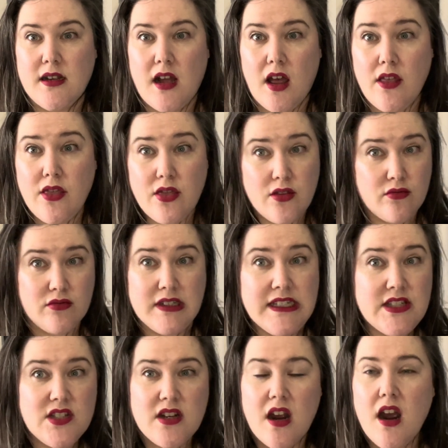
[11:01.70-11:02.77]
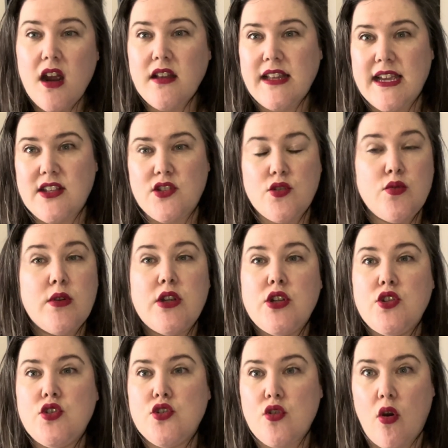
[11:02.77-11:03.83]
a 3-star, like to an
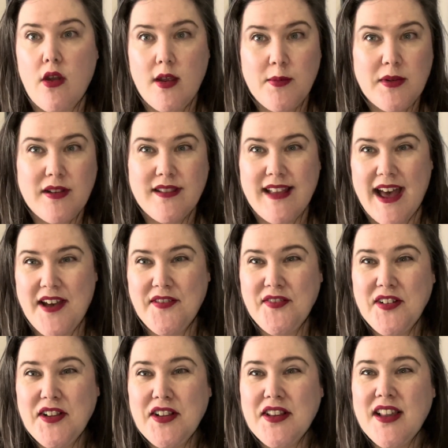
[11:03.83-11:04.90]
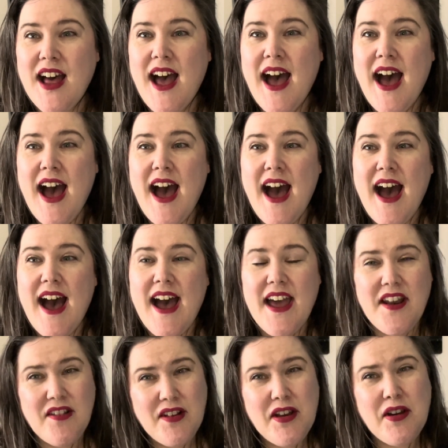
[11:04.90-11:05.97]
enjoyable level? I
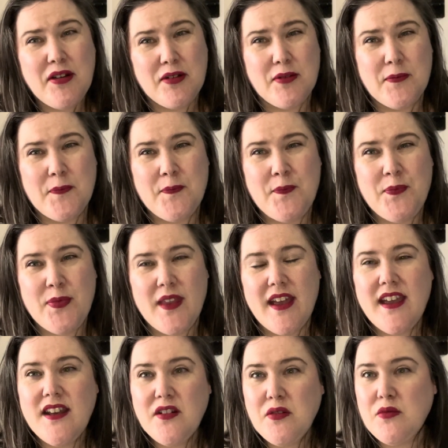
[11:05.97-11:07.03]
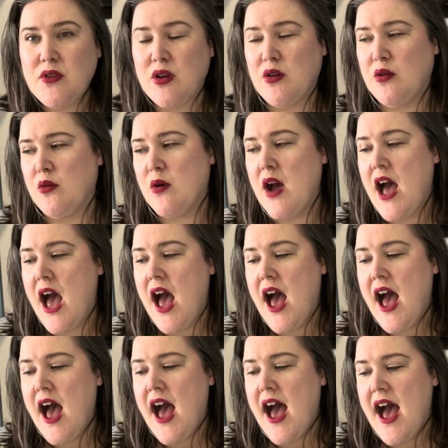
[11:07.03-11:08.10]
don't know.
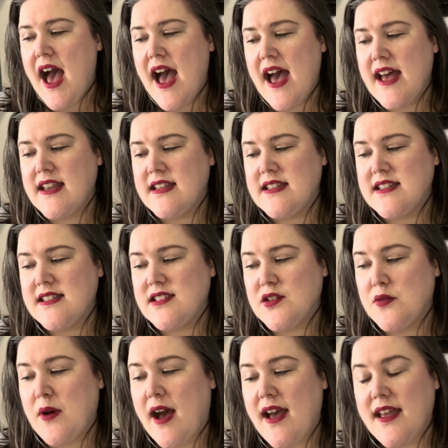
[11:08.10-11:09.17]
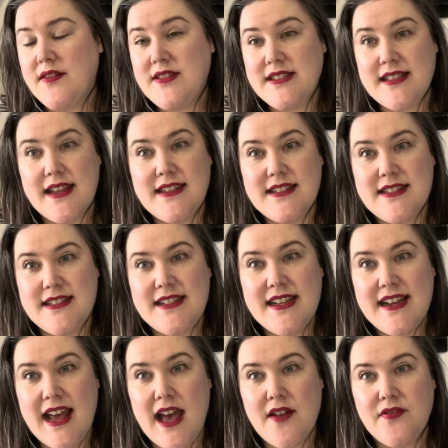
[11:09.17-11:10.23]
And so I have decided to
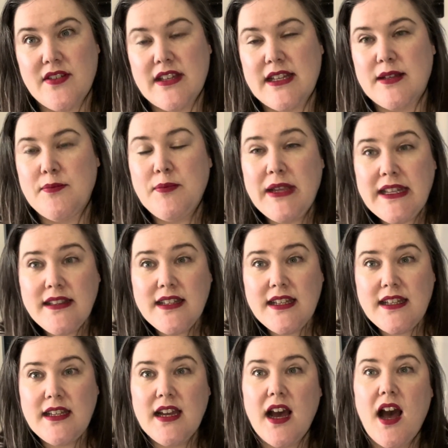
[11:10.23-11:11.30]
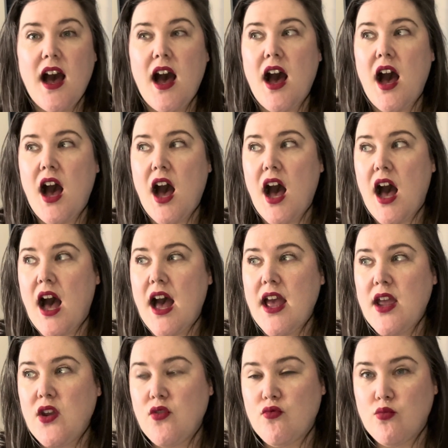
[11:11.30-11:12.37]
DNF it. Mainly, I
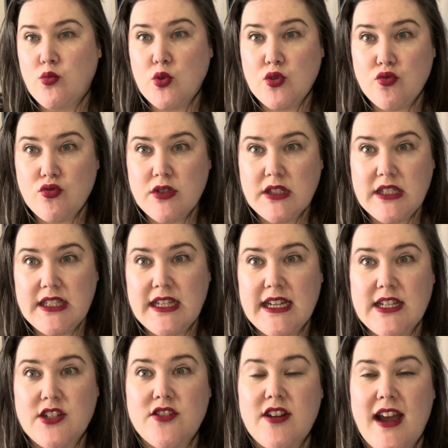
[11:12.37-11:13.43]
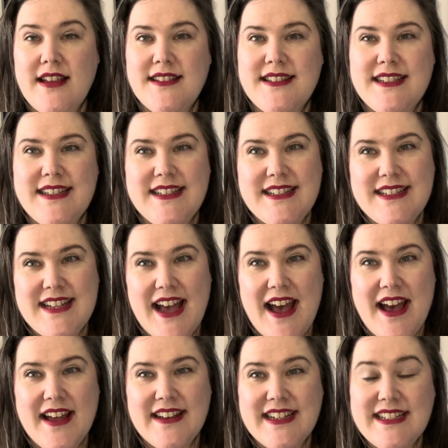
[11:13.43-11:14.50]
was really interested
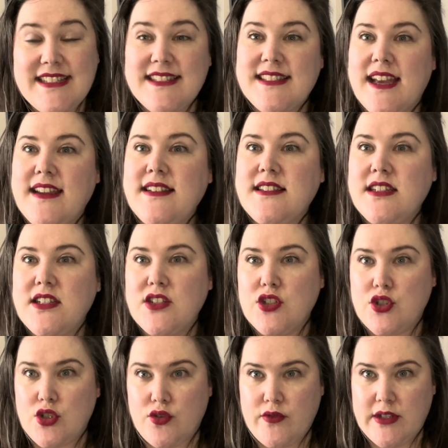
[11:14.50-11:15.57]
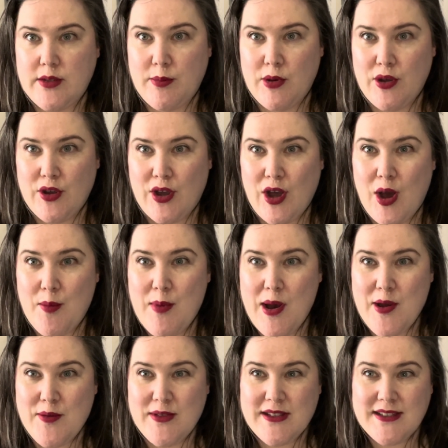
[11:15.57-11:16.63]
and excited to read a book
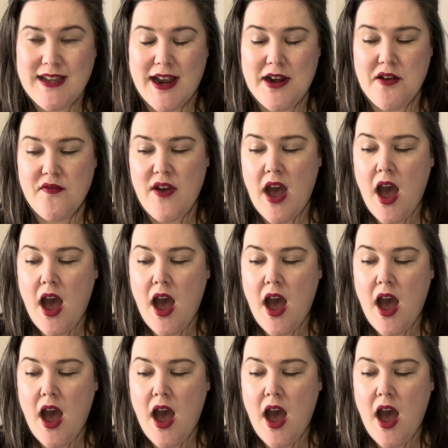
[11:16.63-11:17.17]
about this kind of